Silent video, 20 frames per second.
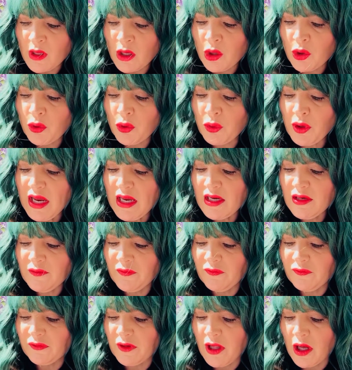Creative
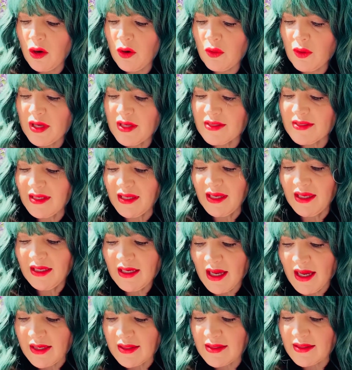flow is in
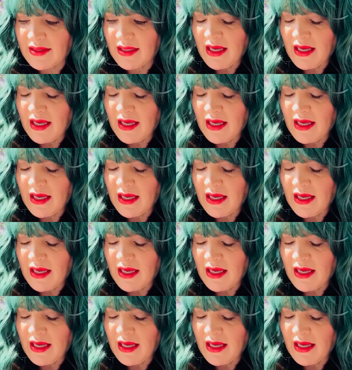us.